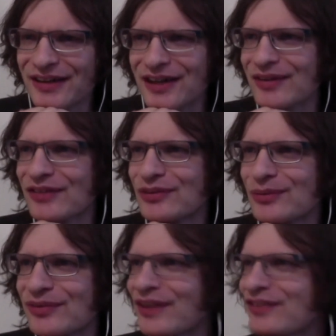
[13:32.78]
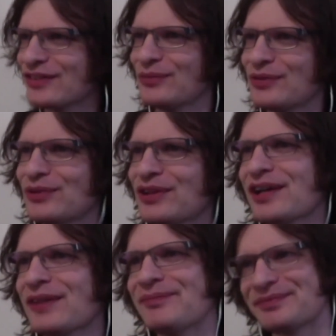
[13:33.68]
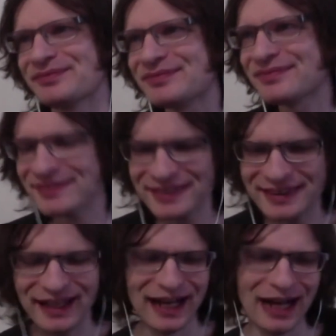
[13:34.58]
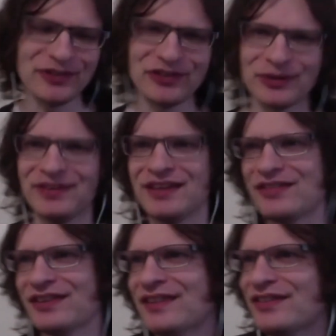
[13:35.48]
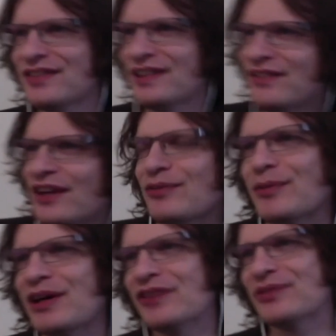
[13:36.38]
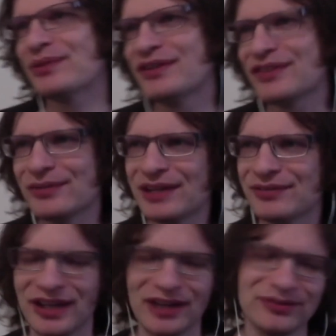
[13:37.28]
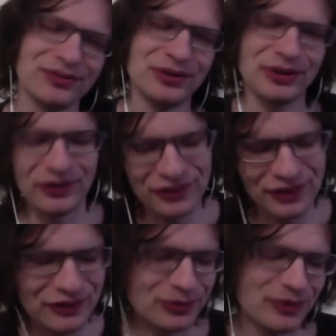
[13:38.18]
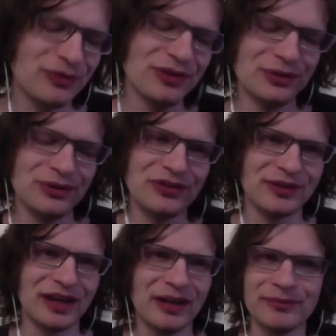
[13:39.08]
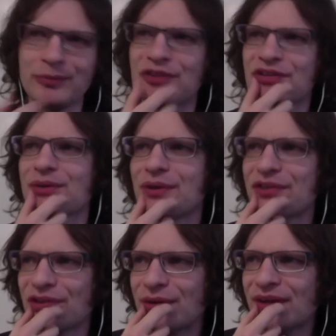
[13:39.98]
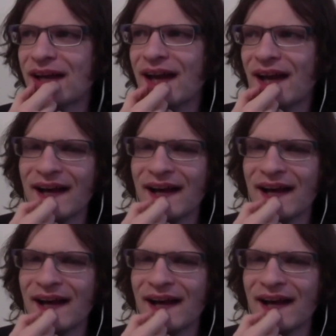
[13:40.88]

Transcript: kind of unsupervised. It's really fun. So in these years, like around my high school years, I ran sound for a few concerts, reviews, a musical or two.